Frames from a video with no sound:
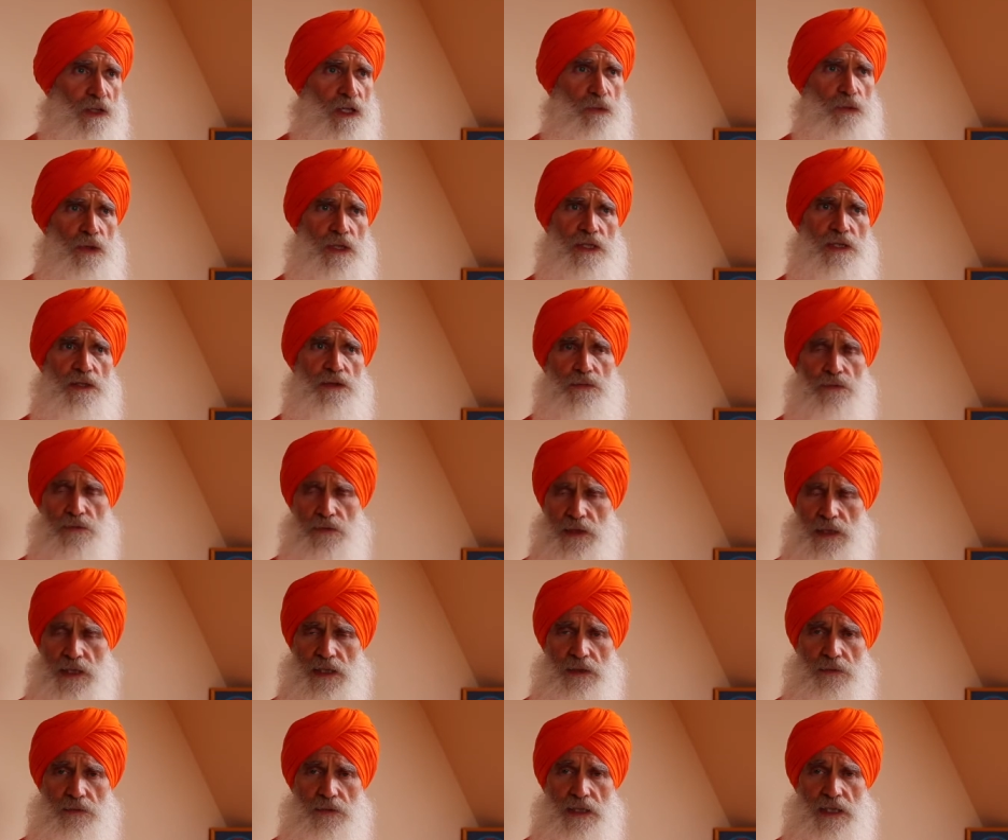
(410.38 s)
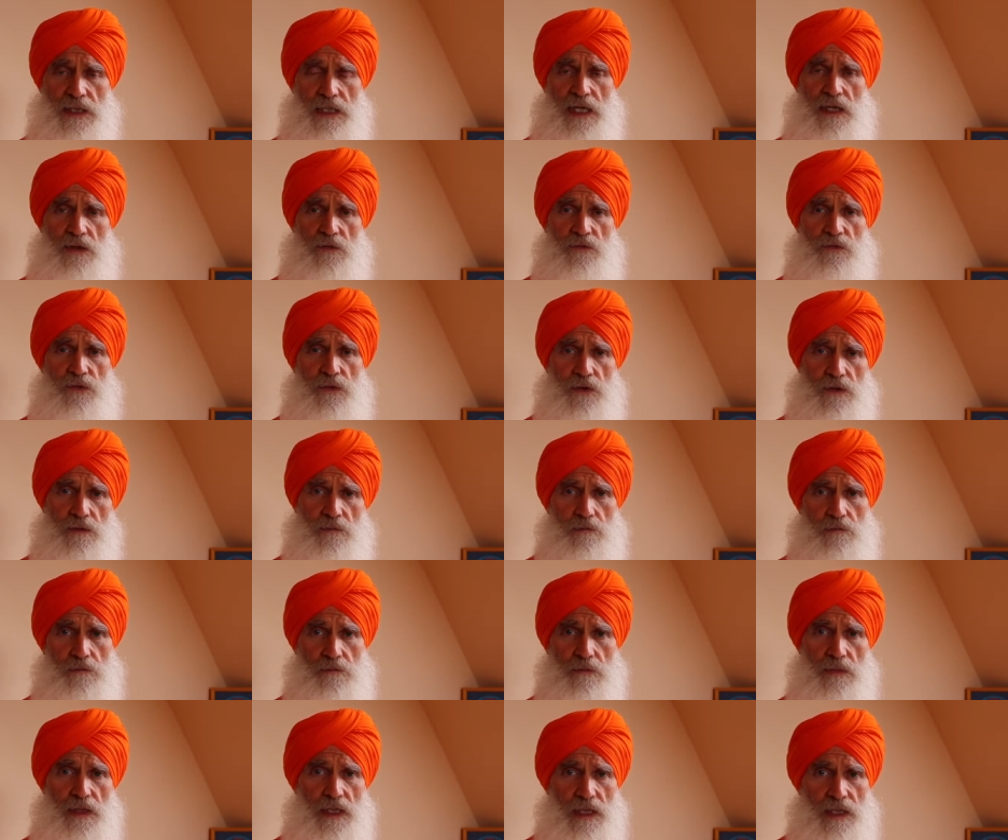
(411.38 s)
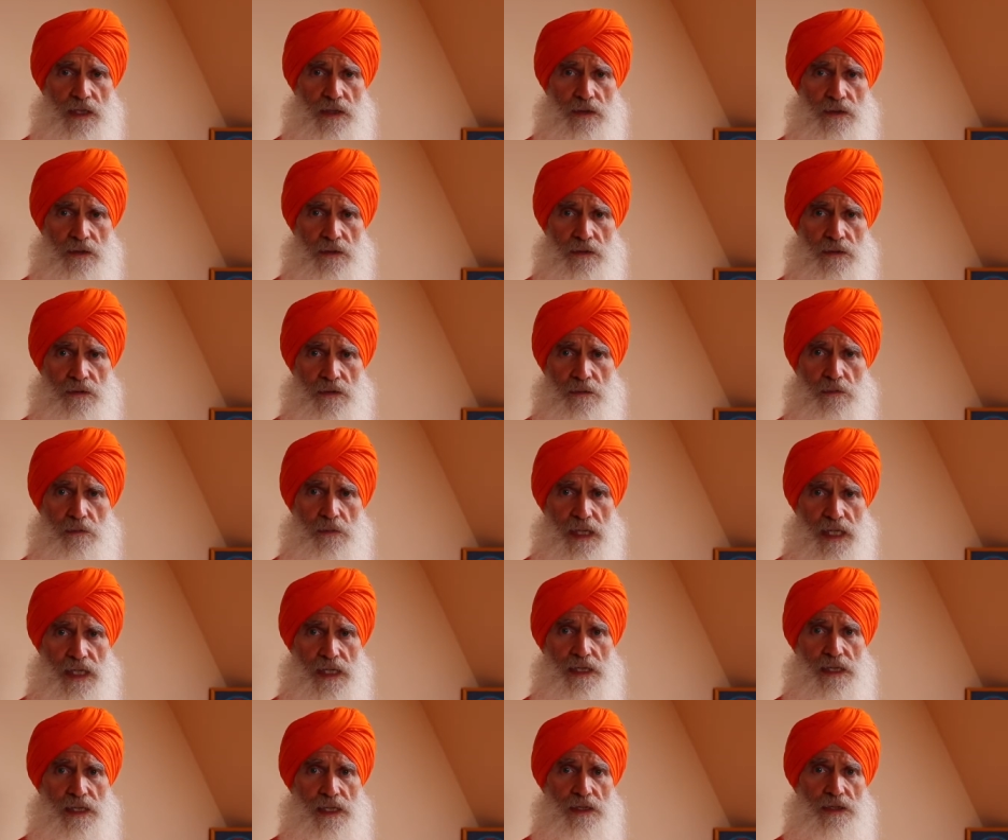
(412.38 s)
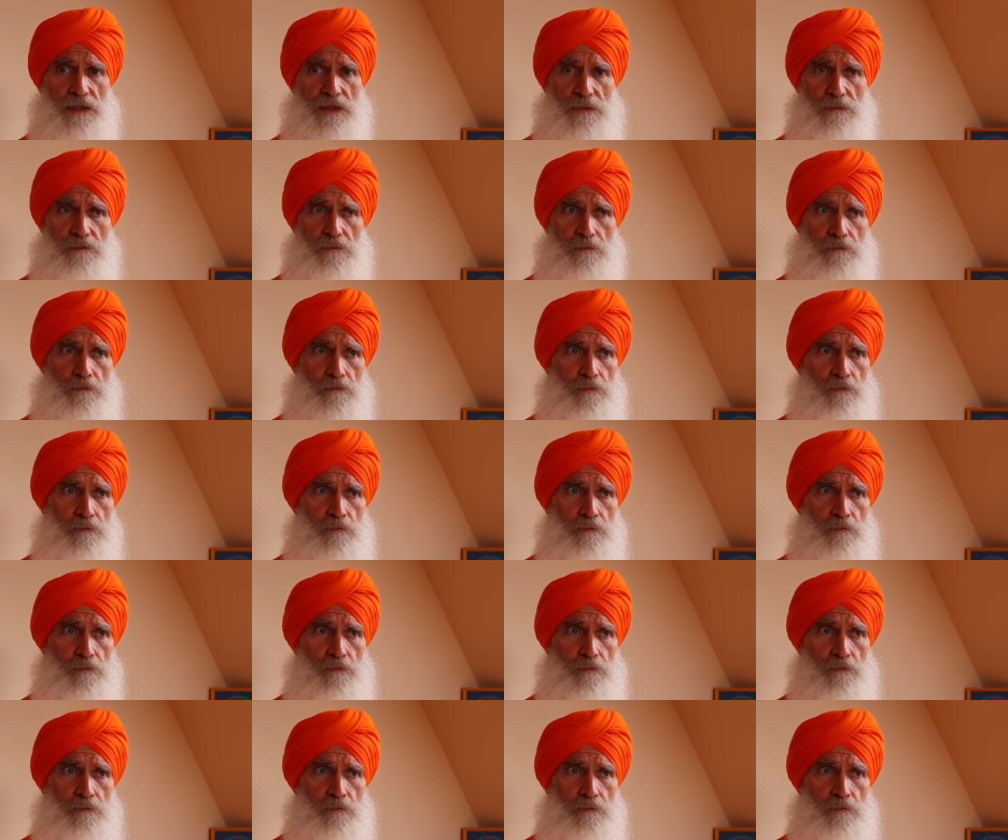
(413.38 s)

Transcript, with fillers: which is really, really helpful in meditation.